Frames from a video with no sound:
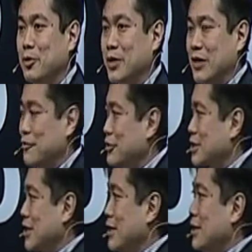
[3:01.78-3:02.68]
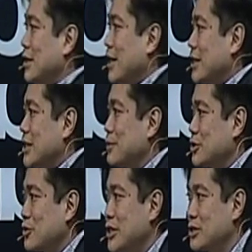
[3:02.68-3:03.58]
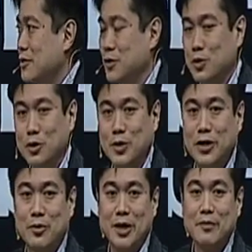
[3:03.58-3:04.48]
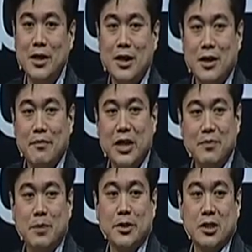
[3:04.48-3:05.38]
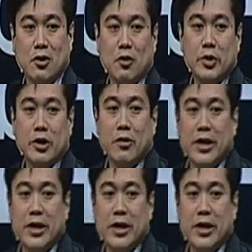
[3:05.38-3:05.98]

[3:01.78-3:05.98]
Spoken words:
when I first got a demonstration of the World Wide Web, many people said, oh, well, we already